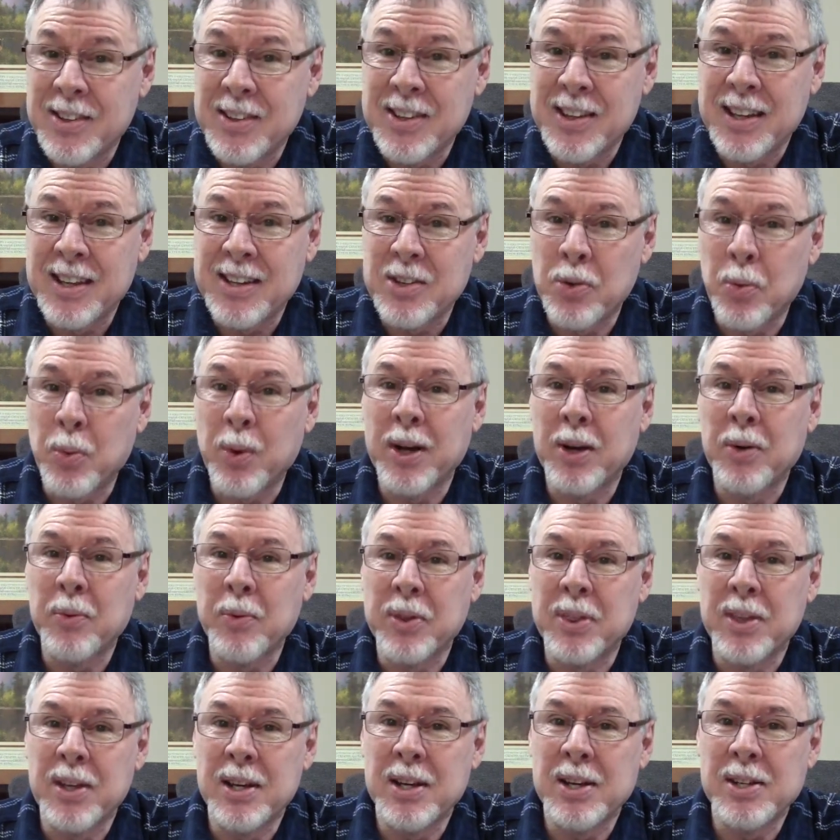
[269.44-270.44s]
and dwelt
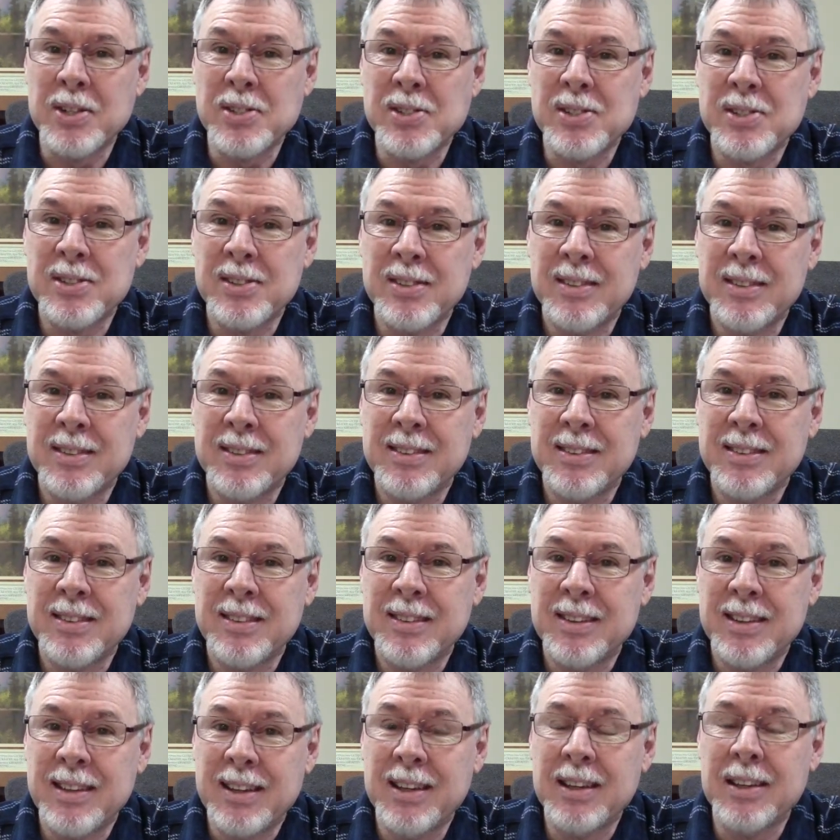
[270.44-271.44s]
with us
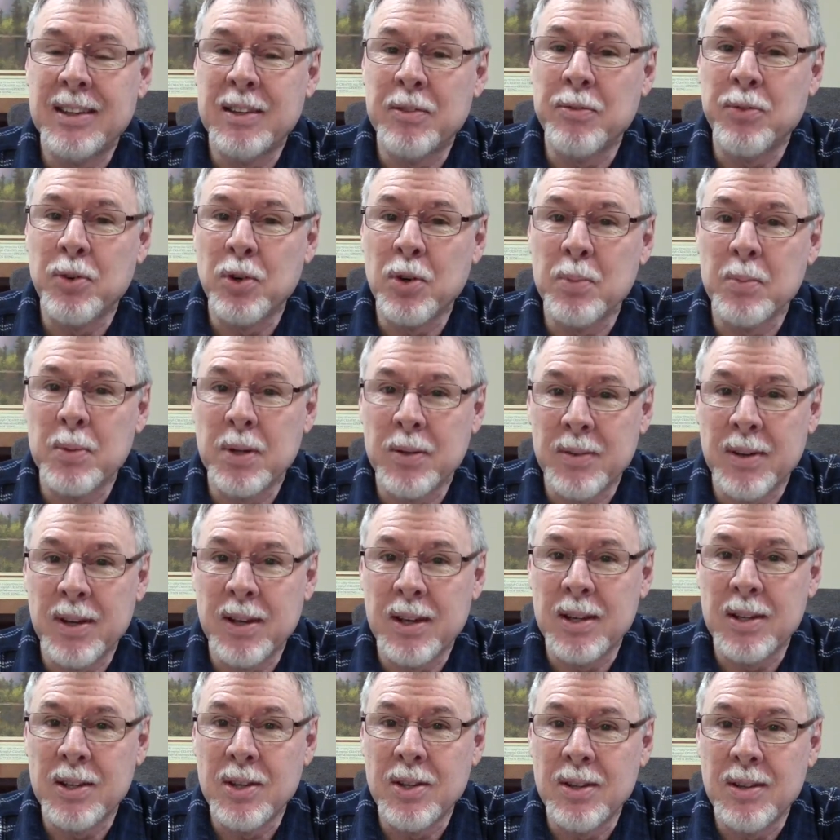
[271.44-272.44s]
in the form of
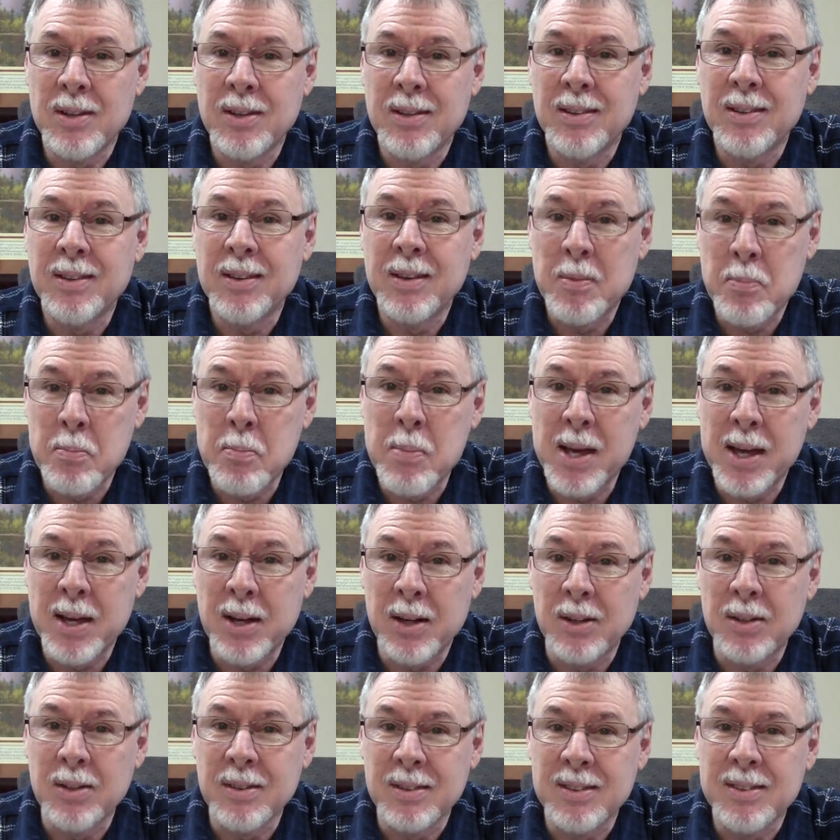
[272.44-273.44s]
a
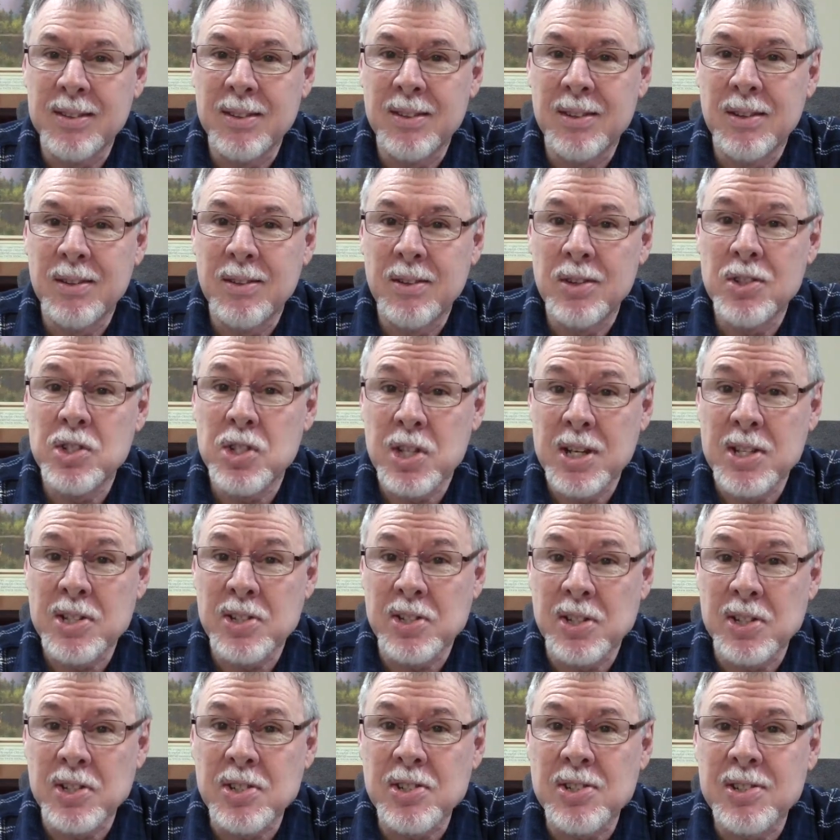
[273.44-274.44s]
male,
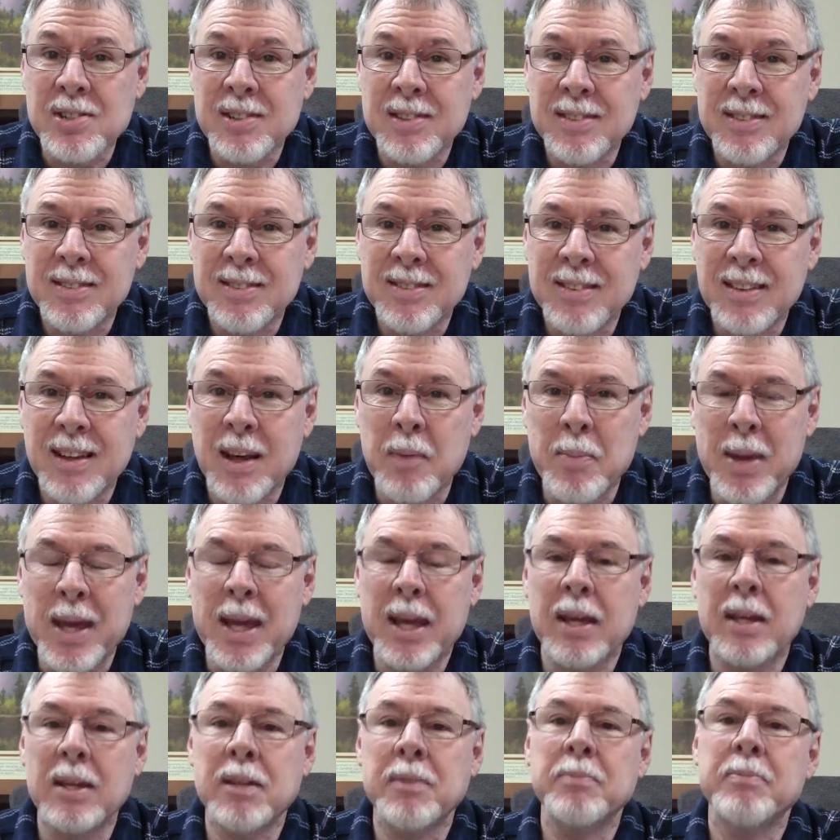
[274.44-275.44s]
Jesus, a
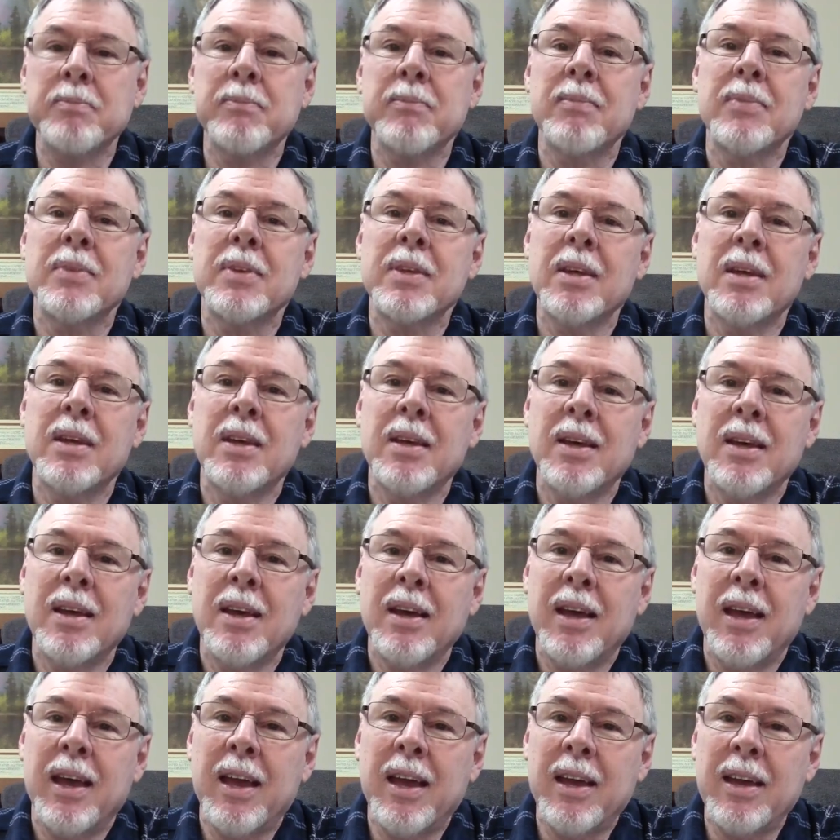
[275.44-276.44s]
man.
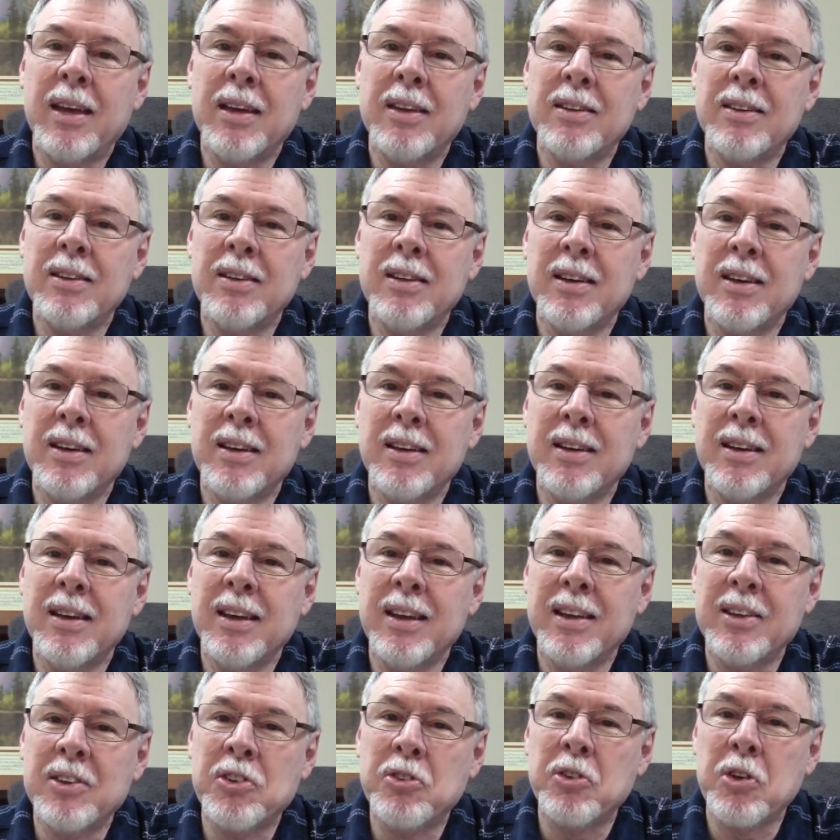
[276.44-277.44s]
And uh,
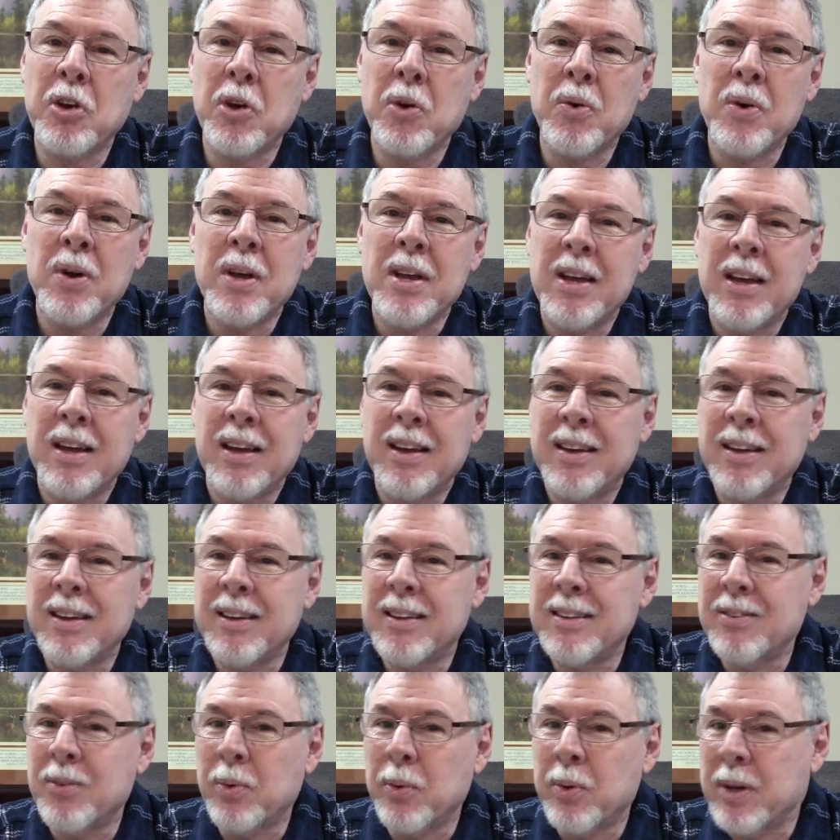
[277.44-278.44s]
and so
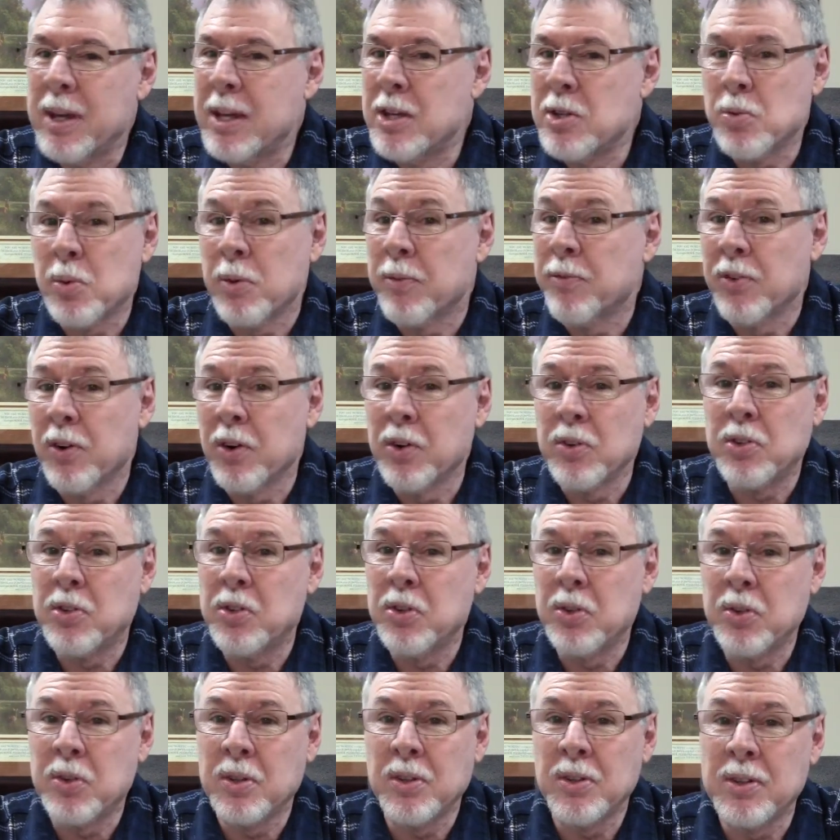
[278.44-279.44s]
uh, he's referred
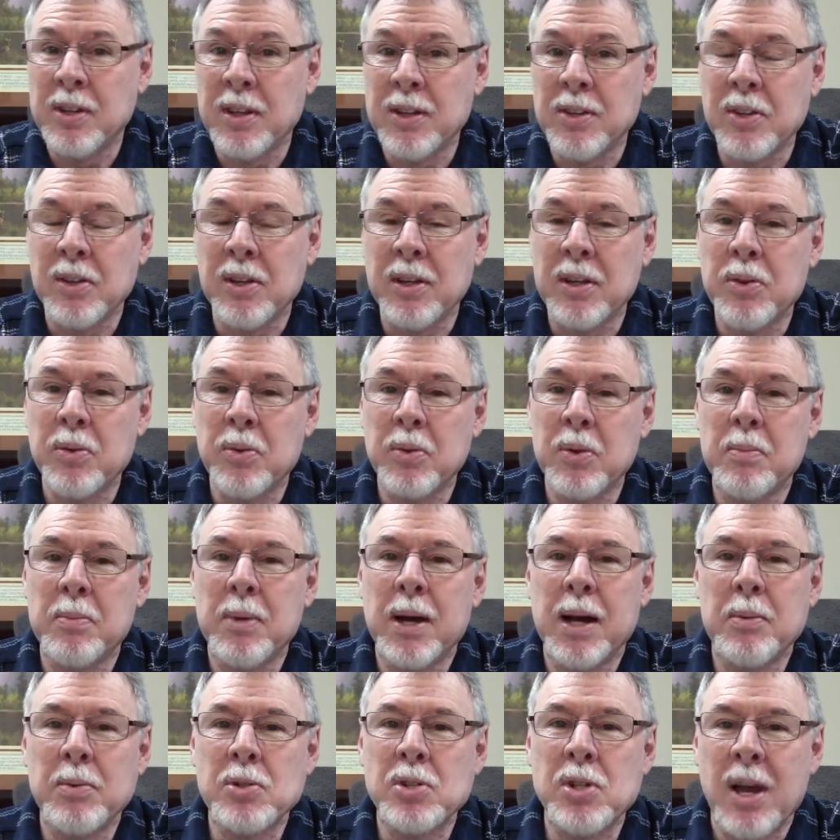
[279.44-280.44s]
to continually through the
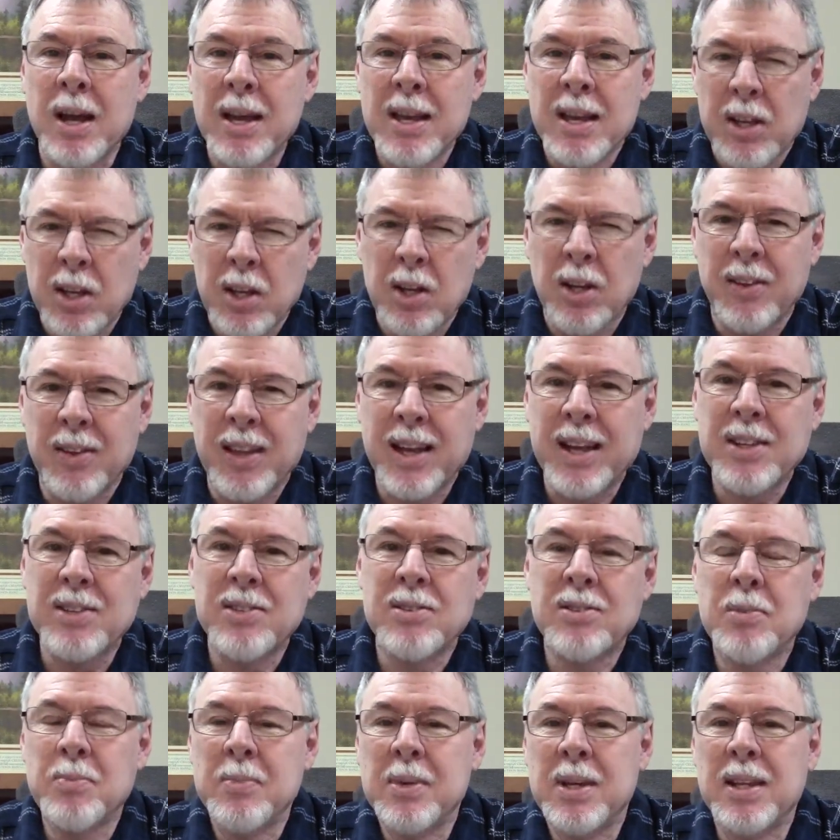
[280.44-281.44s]
Bible. So you know
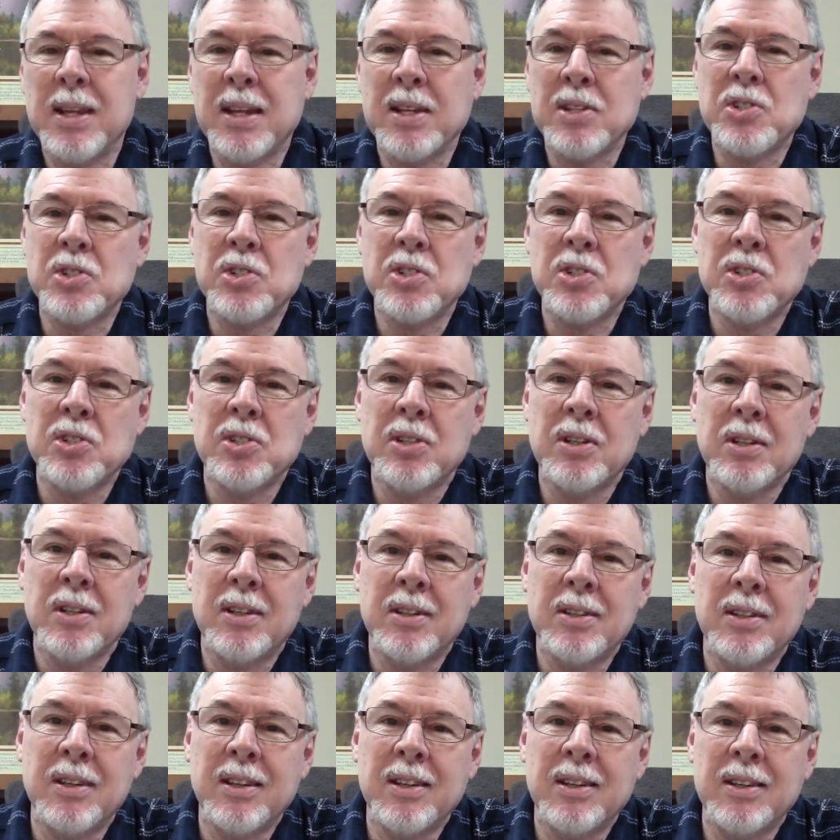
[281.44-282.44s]
that to me that's just a,
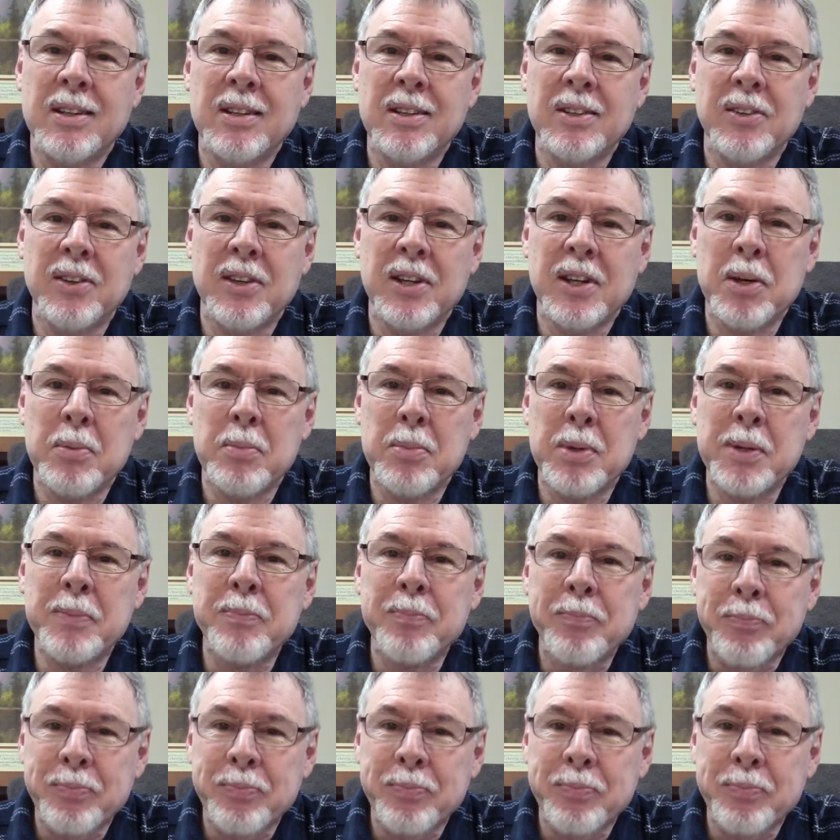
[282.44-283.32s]
a done deal there. But